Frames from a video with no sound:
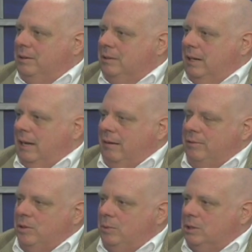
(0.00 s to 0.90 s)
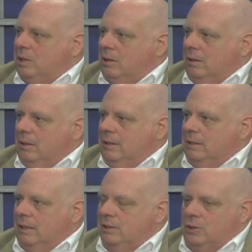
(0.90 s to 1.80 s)
that have so much courage
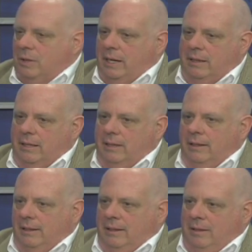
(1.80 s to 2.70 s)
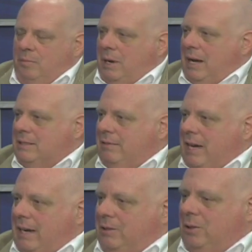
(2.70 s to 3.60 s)
and strength and positive
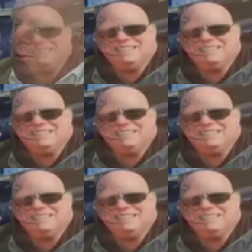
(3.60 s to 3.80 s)
attitudes and they